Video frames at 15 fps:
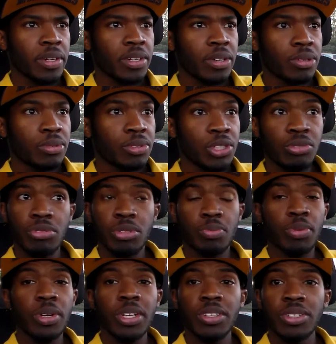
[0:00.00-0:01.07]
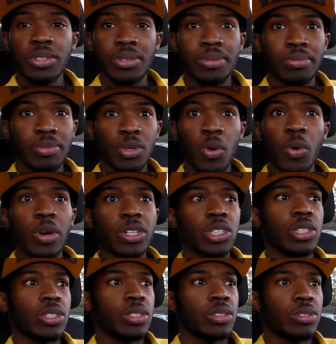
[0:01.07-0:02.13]
you know, she was pretty too,
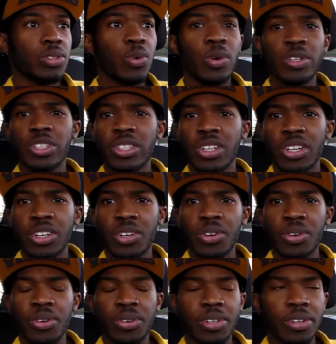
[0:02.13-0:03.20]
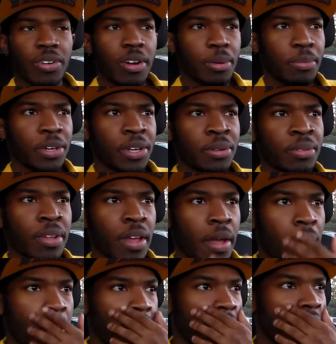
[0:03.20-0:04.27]
gorgeous looking girl, you know what I mean?
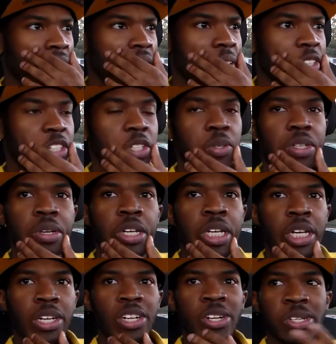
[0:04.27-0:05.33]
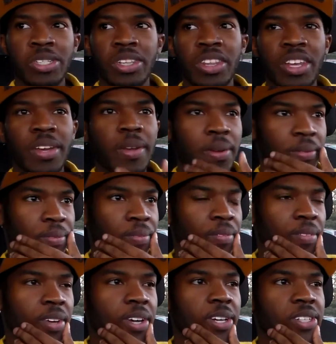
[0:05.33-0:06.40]
And here's the thing,
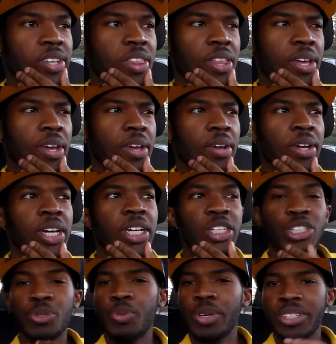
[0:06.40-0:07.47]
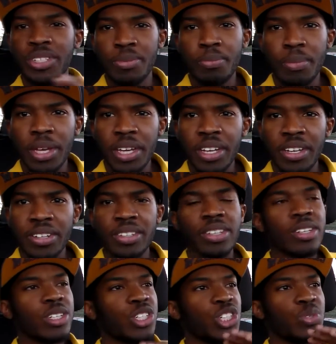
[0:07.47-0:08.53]
she wasn't mean,
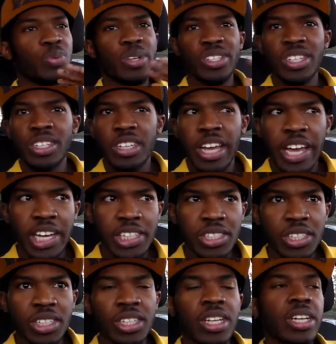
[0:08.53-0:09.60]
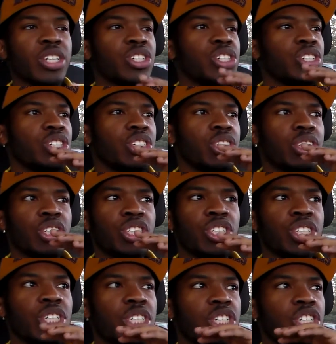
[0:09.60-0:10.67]
she wasn't nasty, she
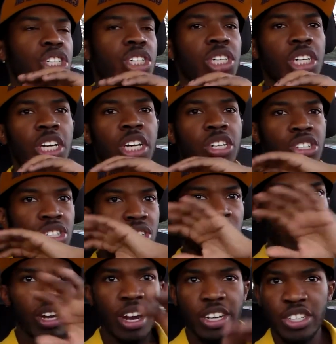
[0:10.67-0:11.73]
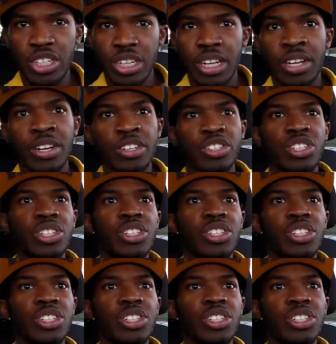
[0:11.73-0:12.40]
didn't